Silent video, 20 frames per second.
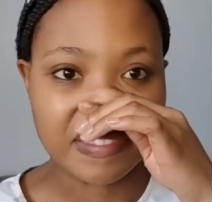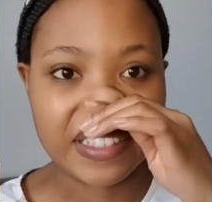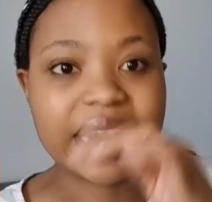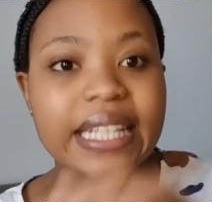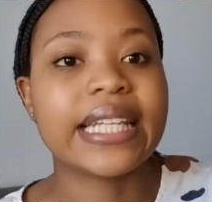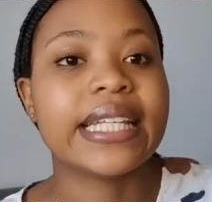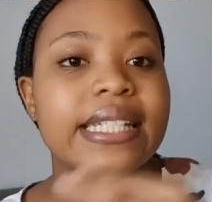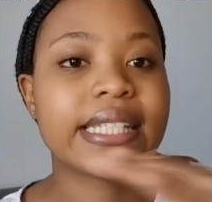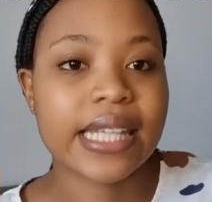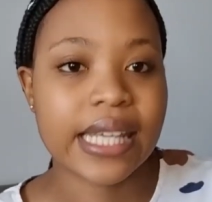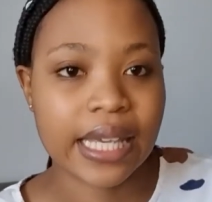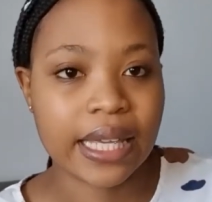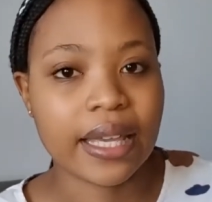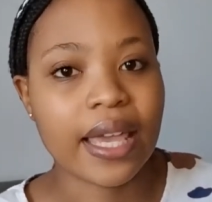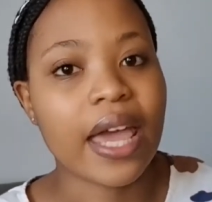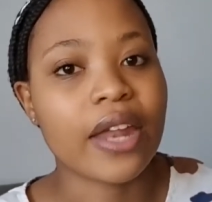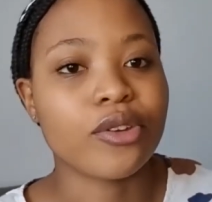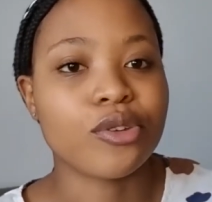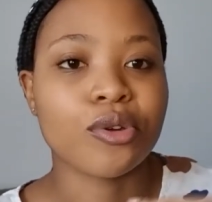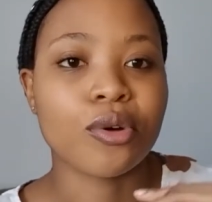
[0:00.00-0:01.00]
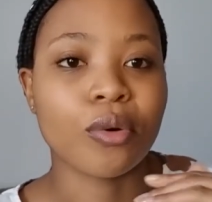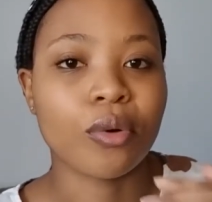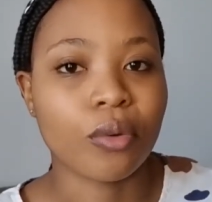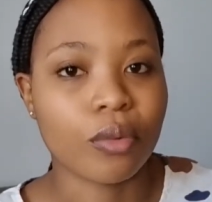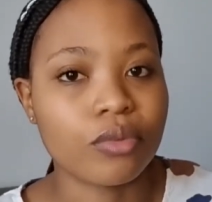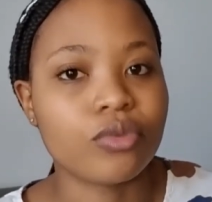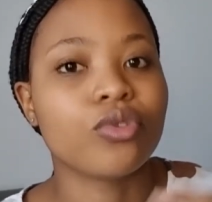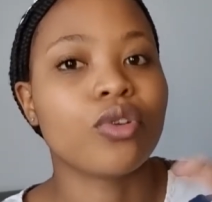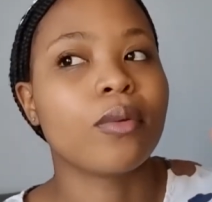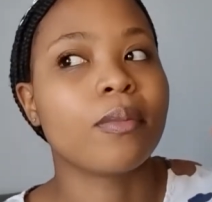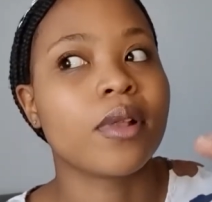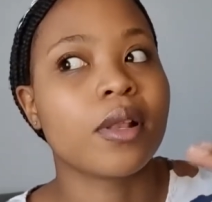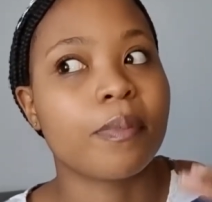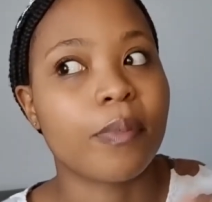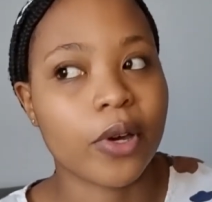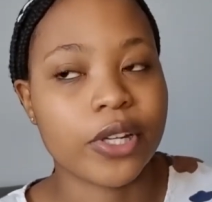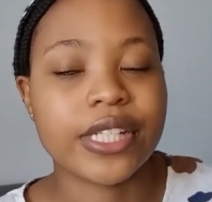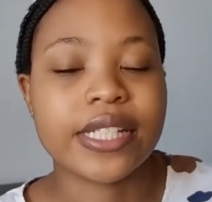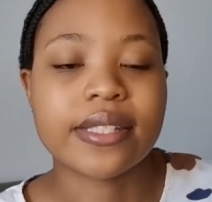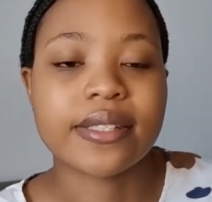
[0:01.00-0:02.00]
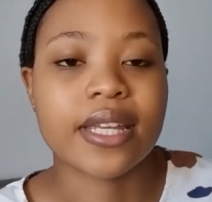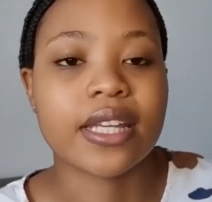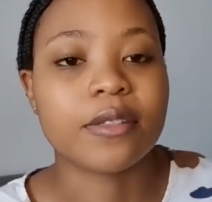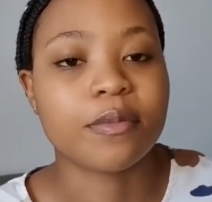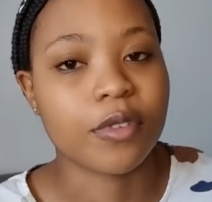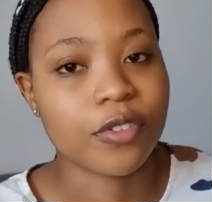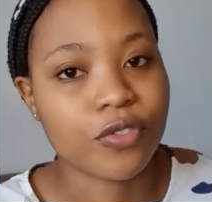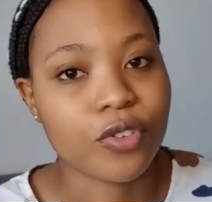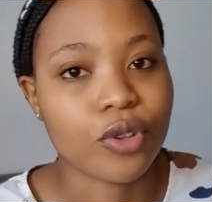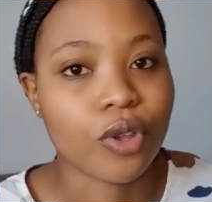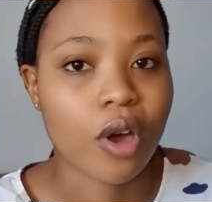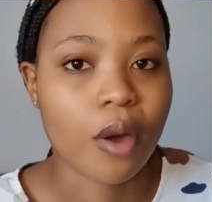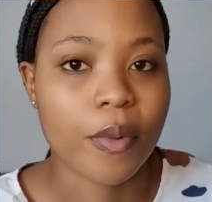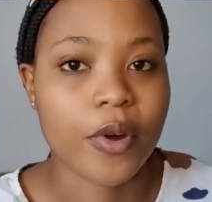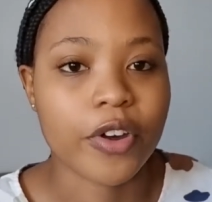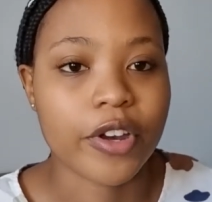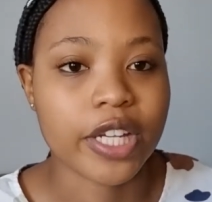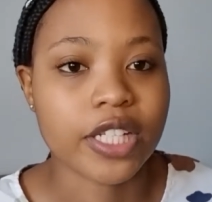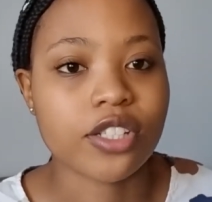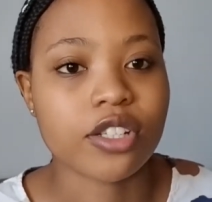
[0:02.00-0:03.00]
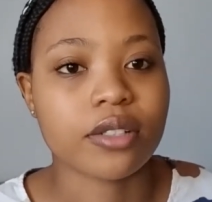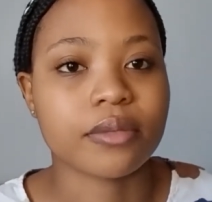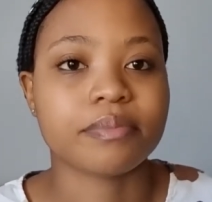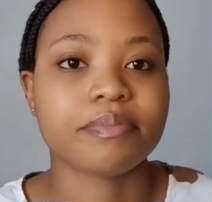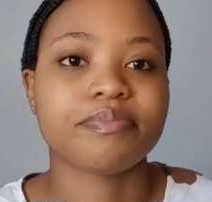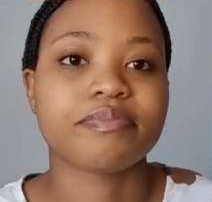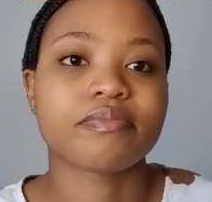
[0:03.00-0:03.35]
eating and your normal body state before the operation.